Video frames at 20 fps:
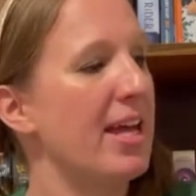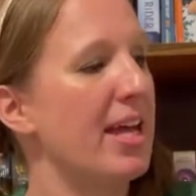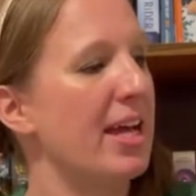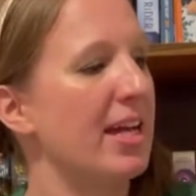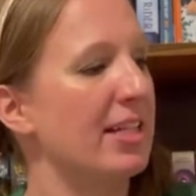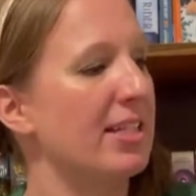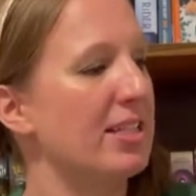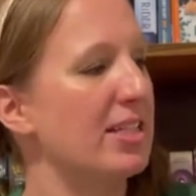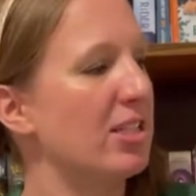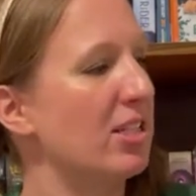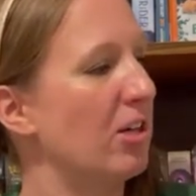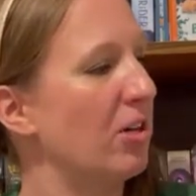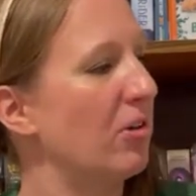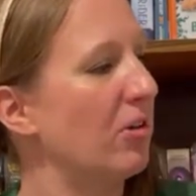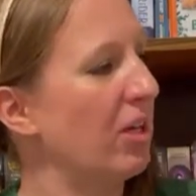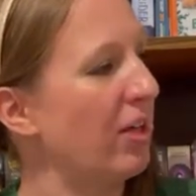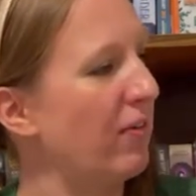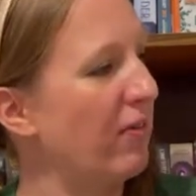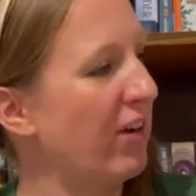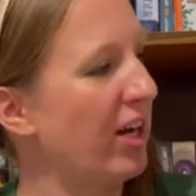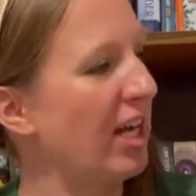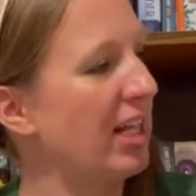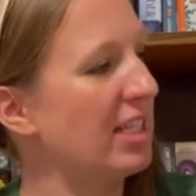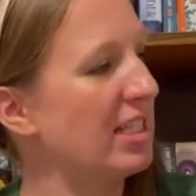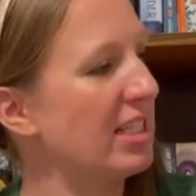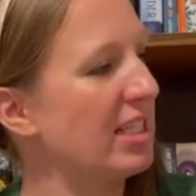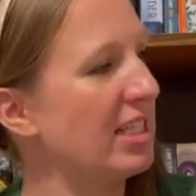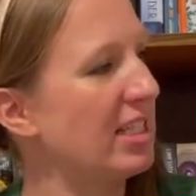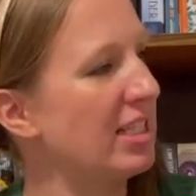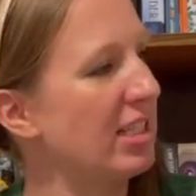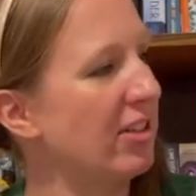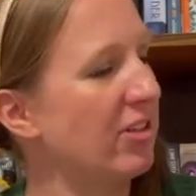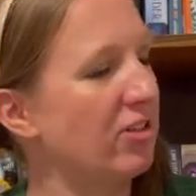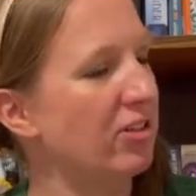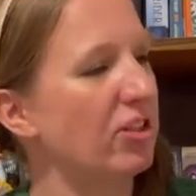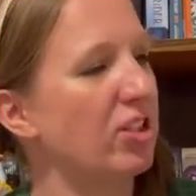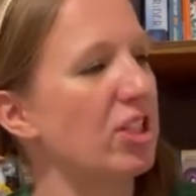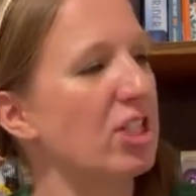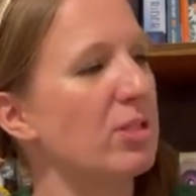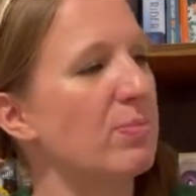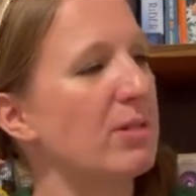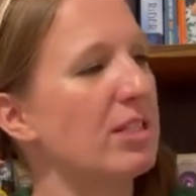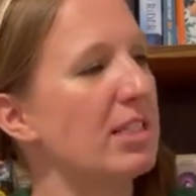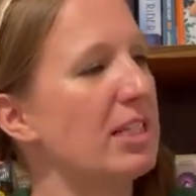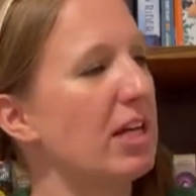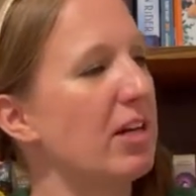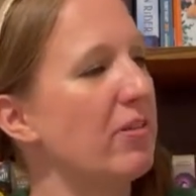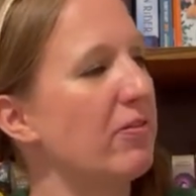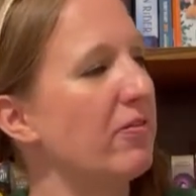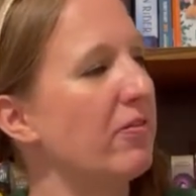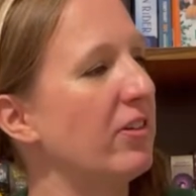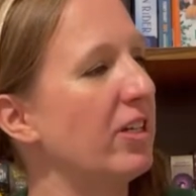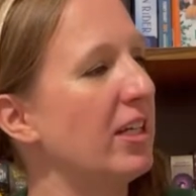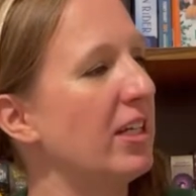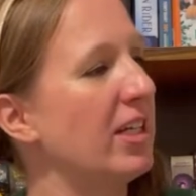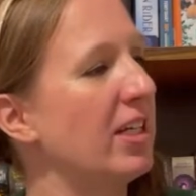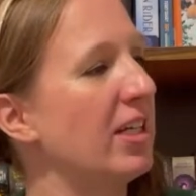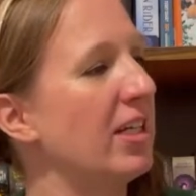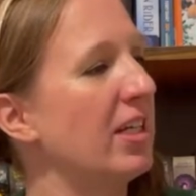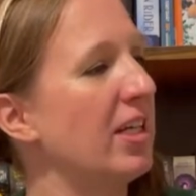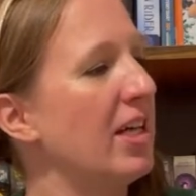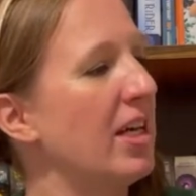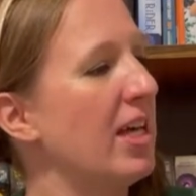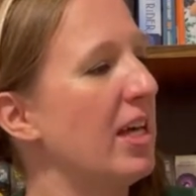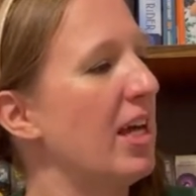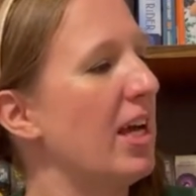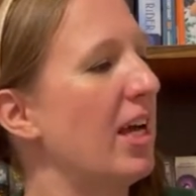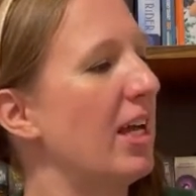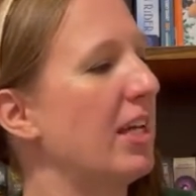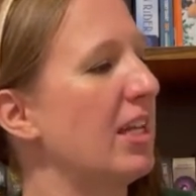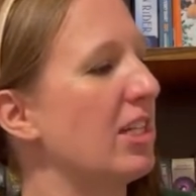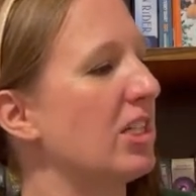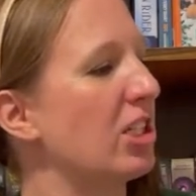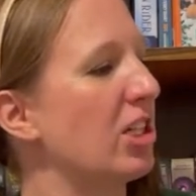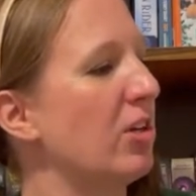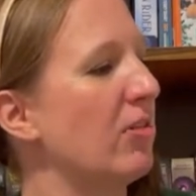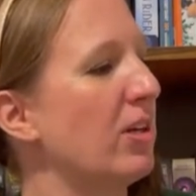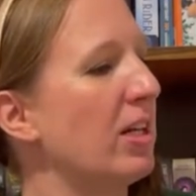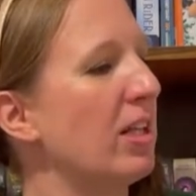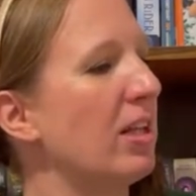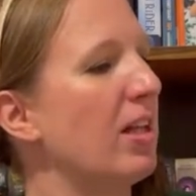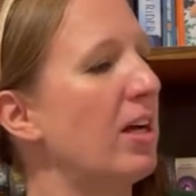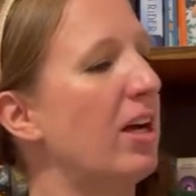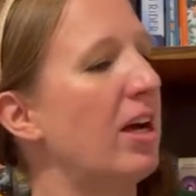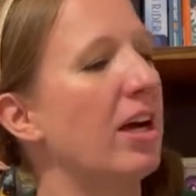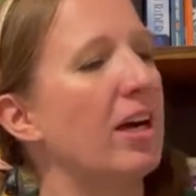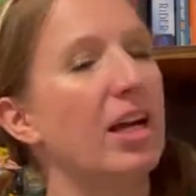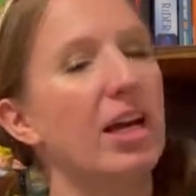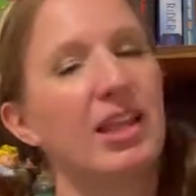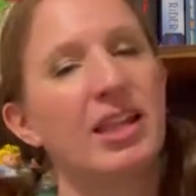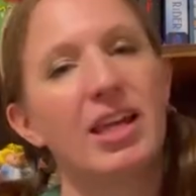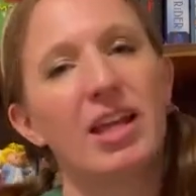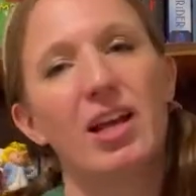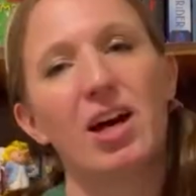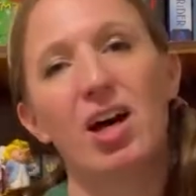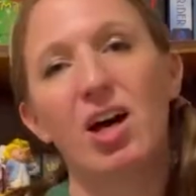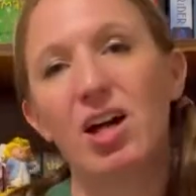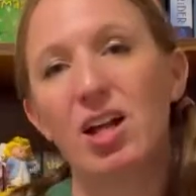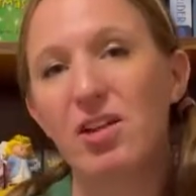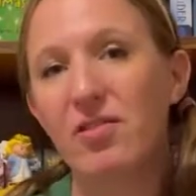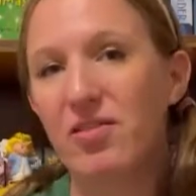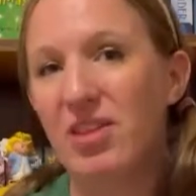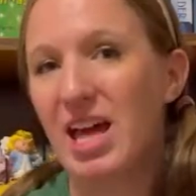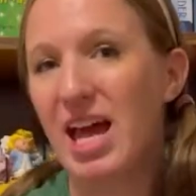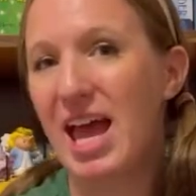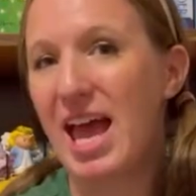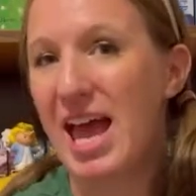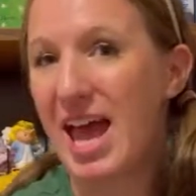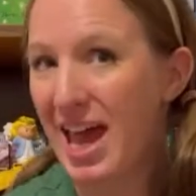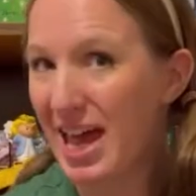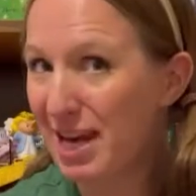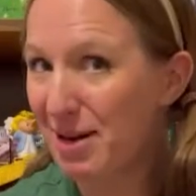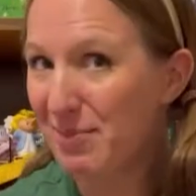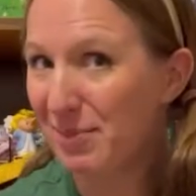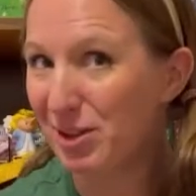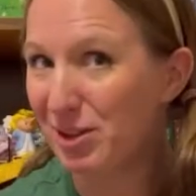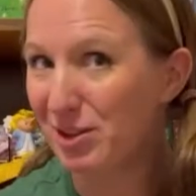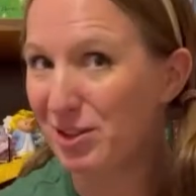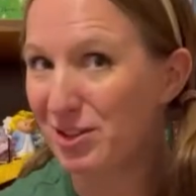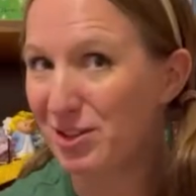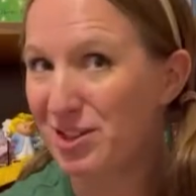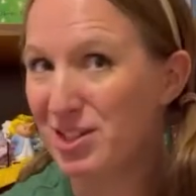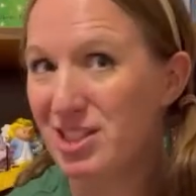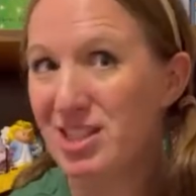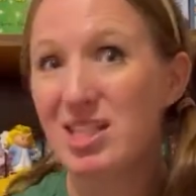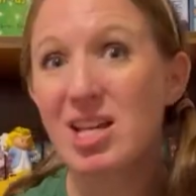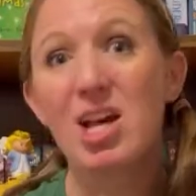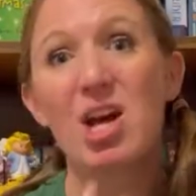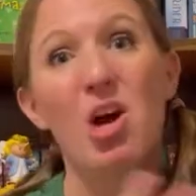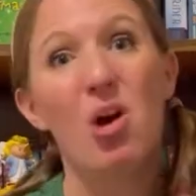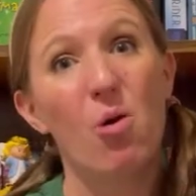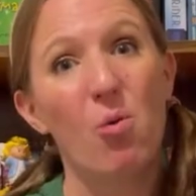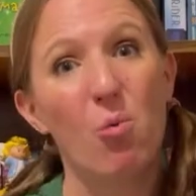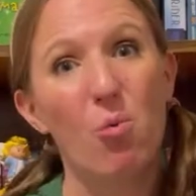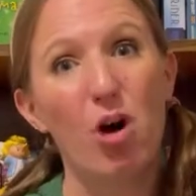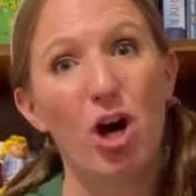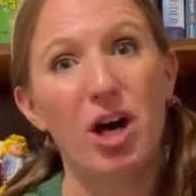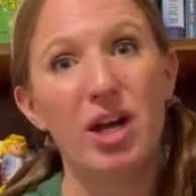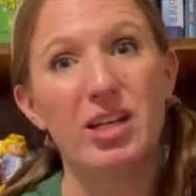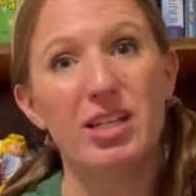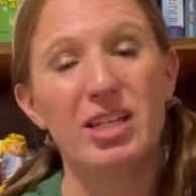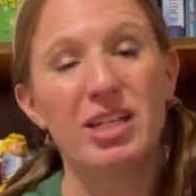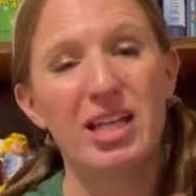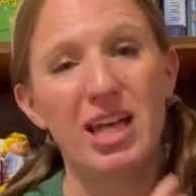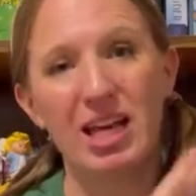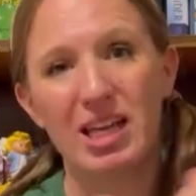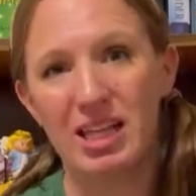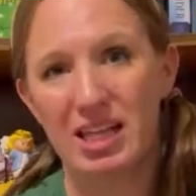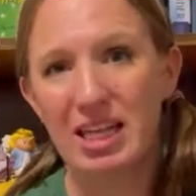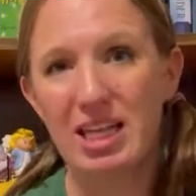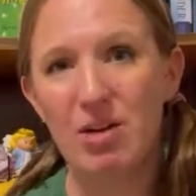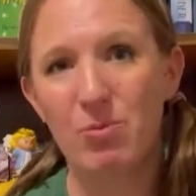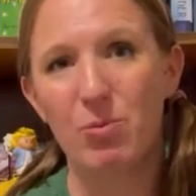And so he finds this little Christmas outfit and he's going along, and then all of the animals want to tell him